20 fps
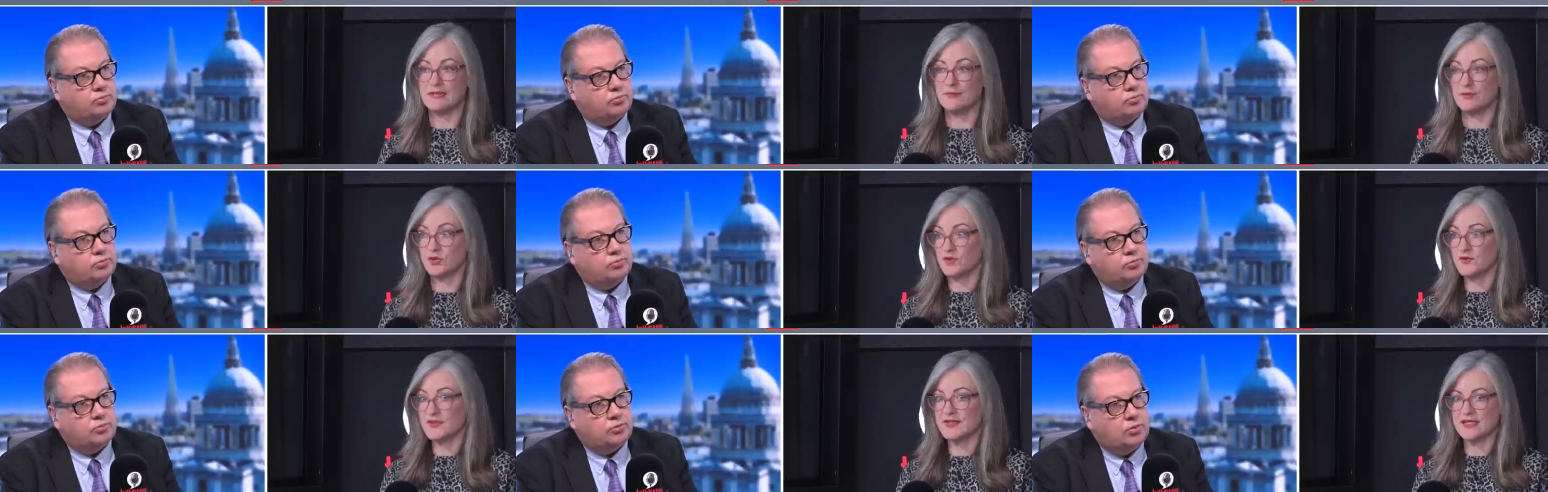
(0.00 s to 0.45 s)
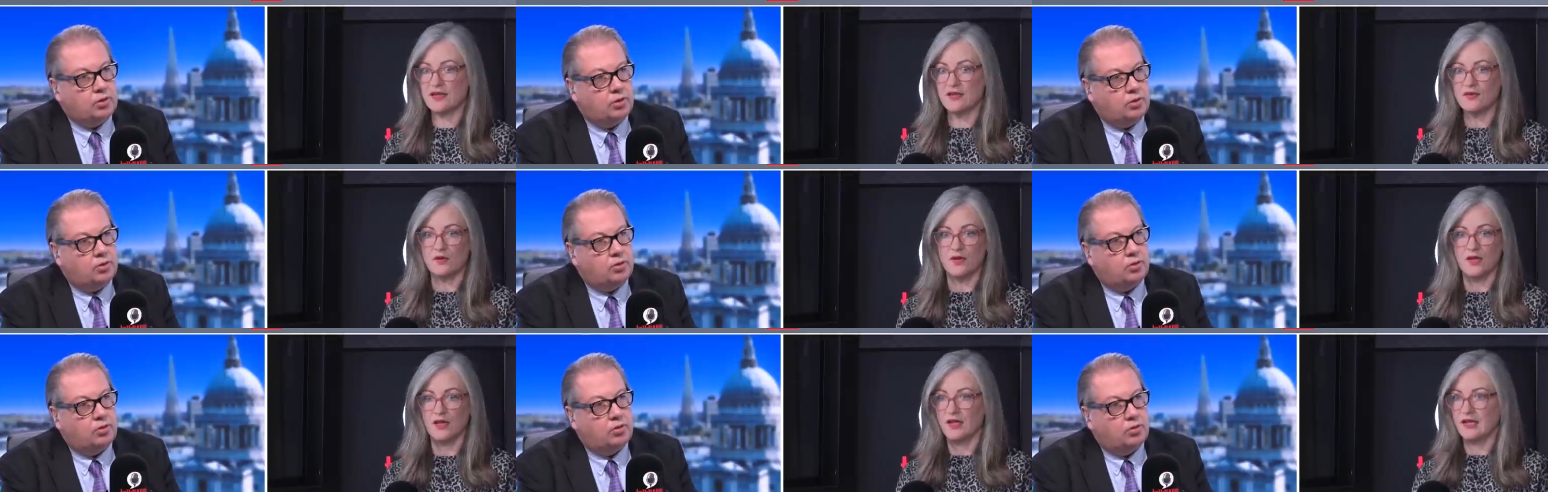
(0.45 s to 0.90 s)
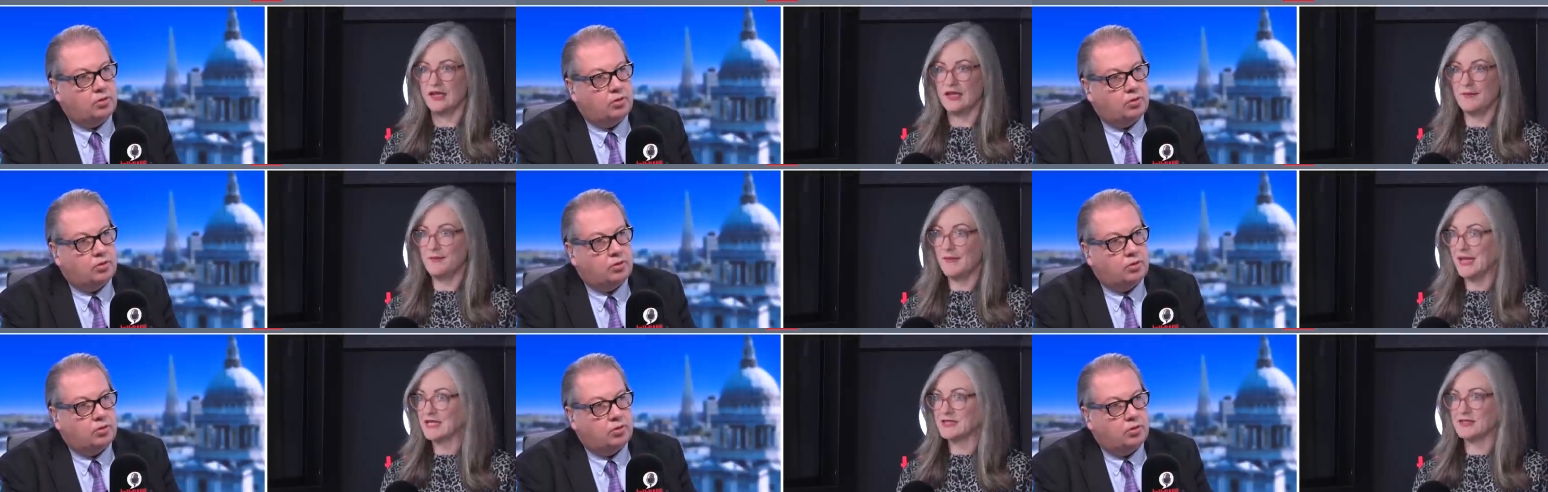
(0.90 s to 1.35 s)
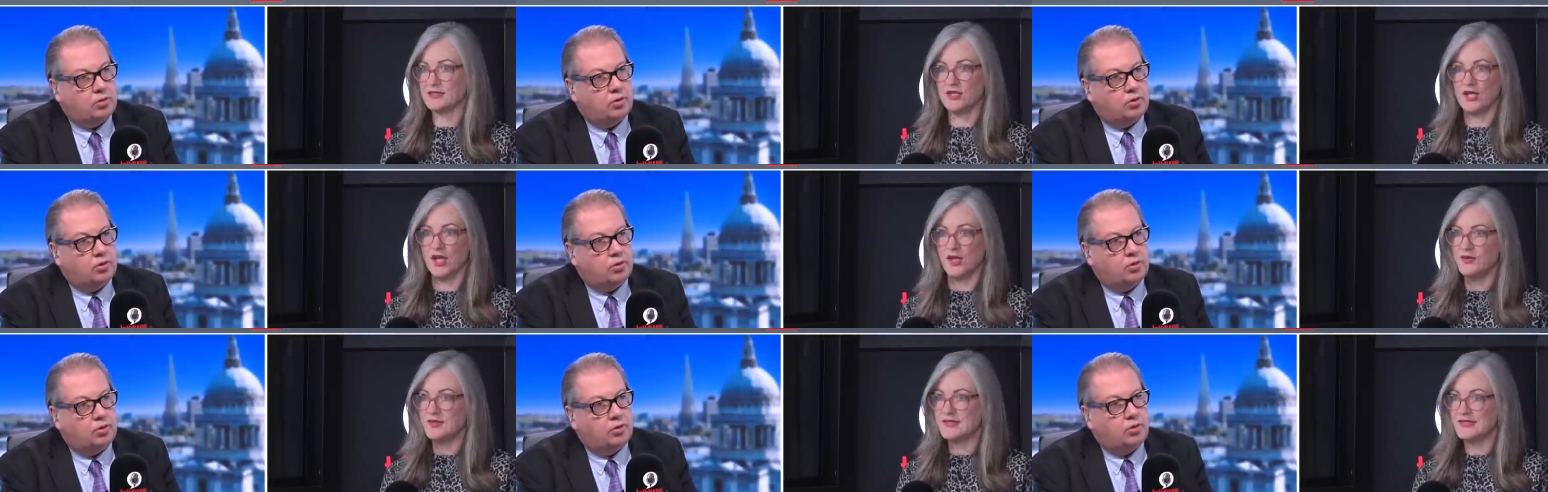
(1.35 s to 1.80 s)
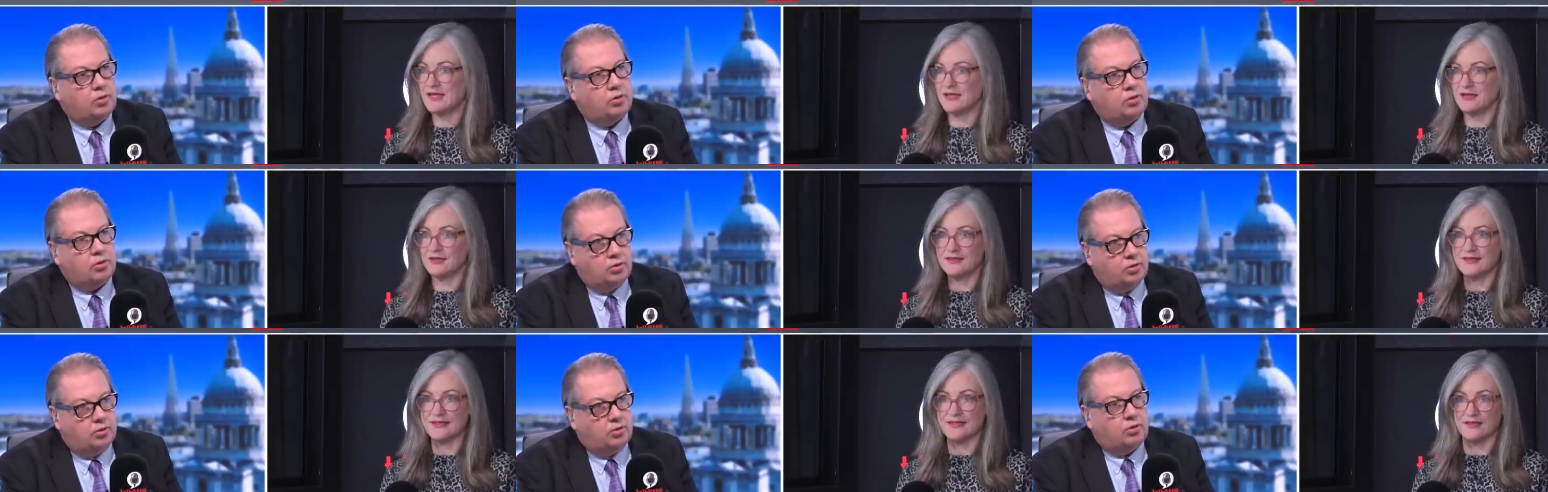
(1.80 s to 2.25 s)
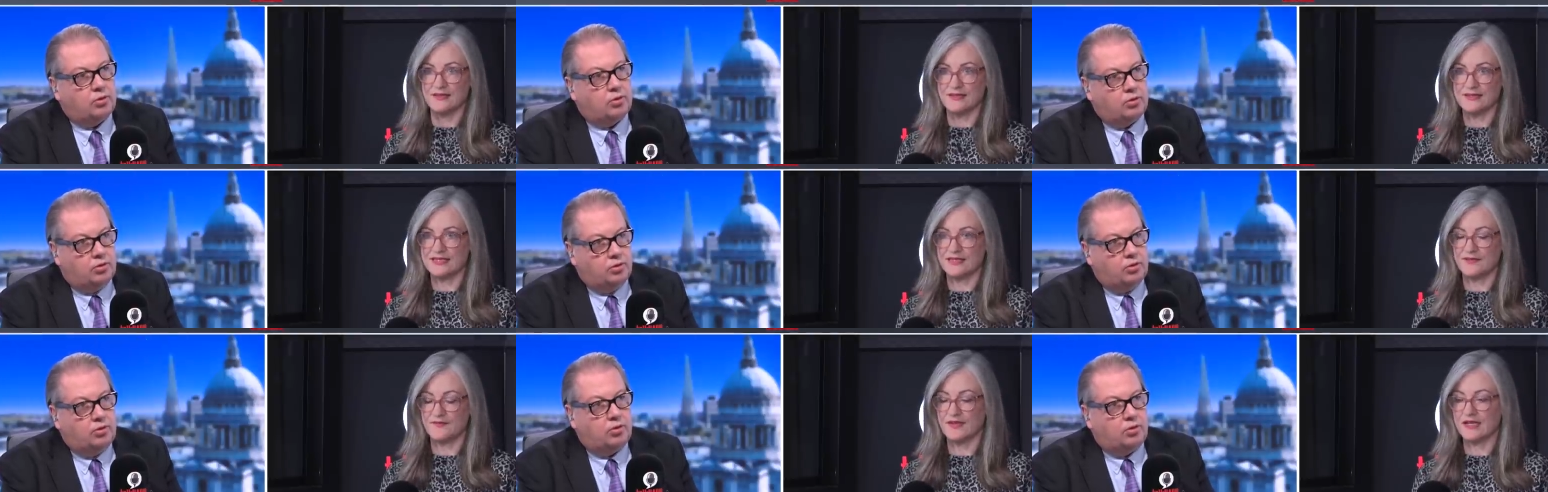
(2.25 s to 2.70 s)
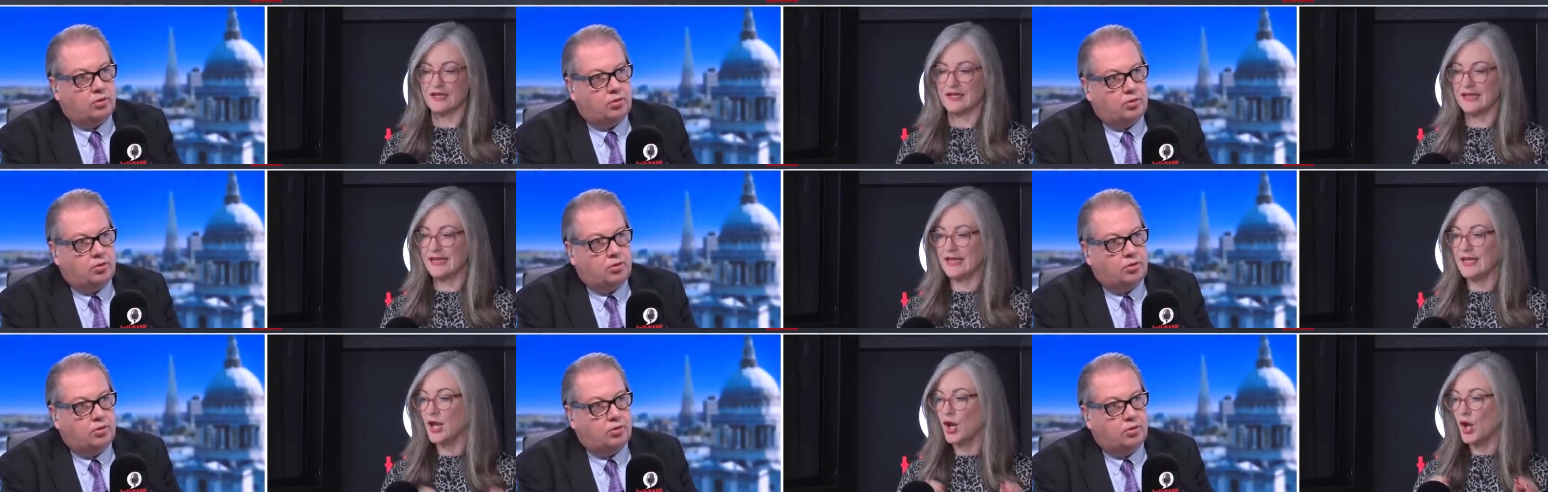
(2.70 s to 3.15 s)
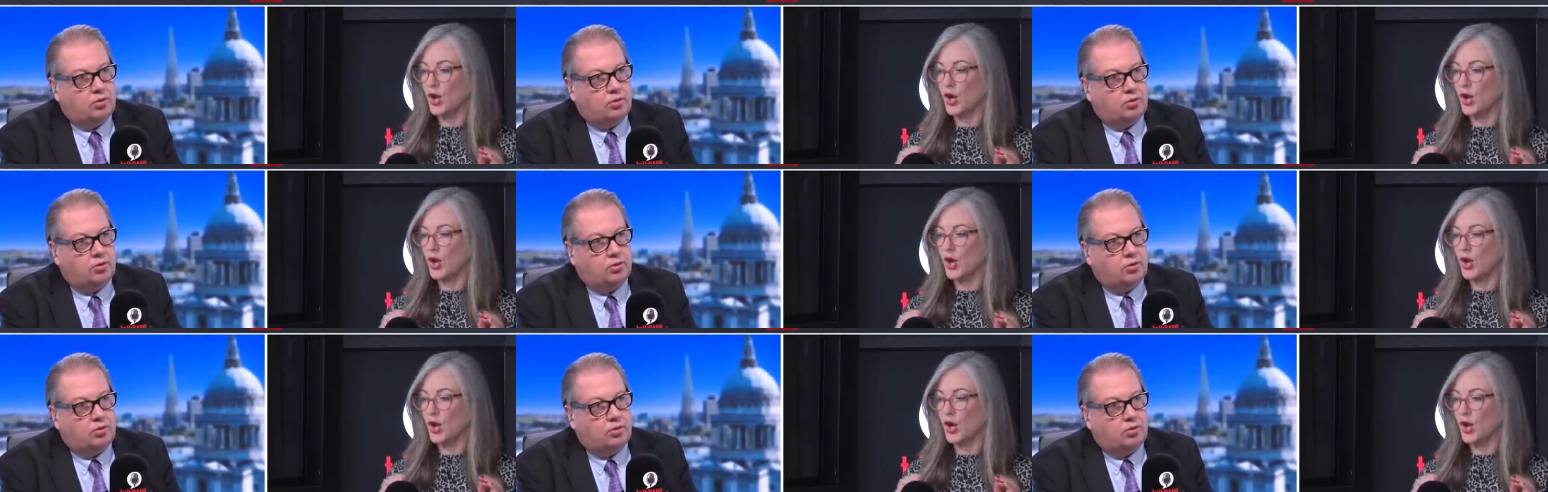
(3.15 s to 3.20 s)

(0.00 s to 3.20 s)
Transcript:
Speaker 1: but also it makes no sense scientifically,